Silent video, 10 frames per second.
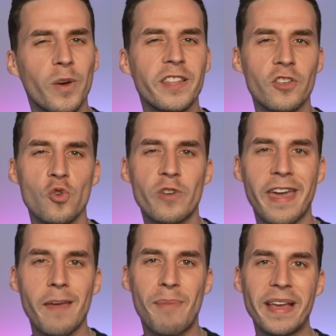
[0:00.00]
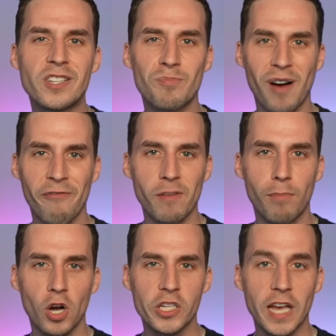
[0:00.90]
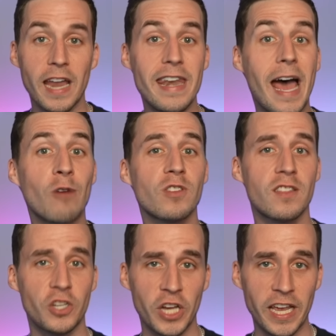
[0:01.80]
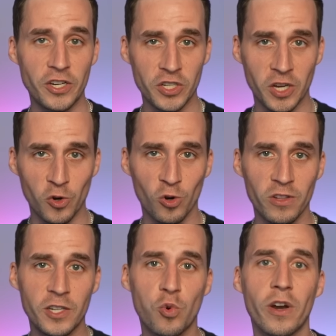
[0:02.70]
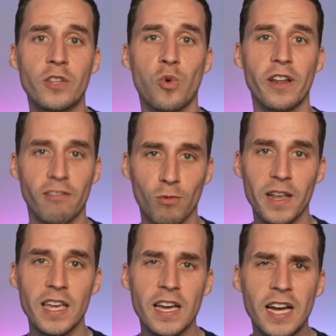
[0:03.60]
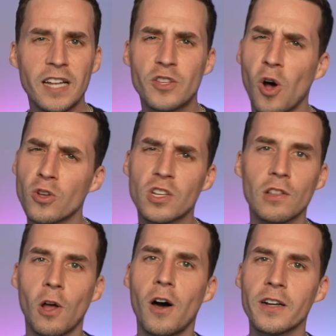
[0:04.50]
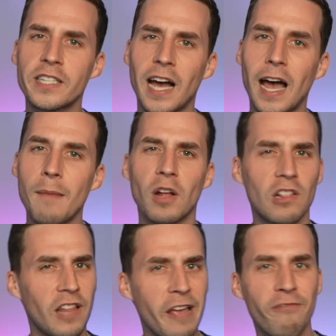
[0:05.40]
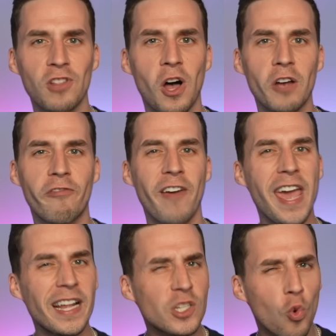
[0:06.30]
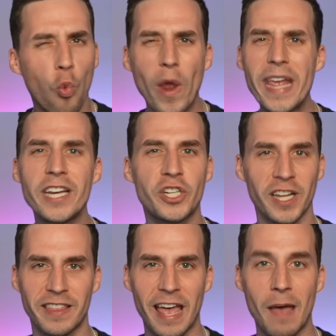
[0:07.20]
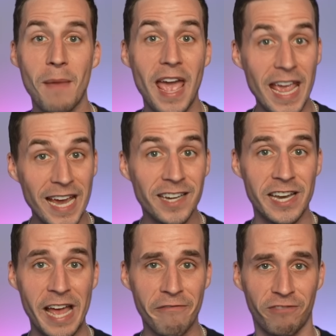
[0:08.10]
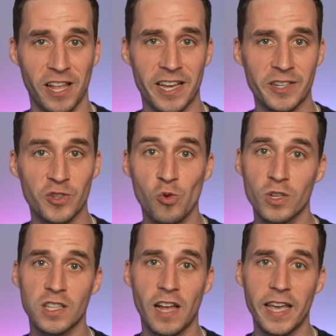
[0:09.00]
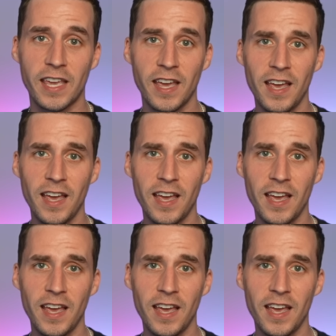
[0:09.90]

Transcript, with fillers: when the U K-based Puffin Books announced the changes in early twenty twenty-three, Dahl's longtime, lifelong fans raged at them and Netflix, who was like,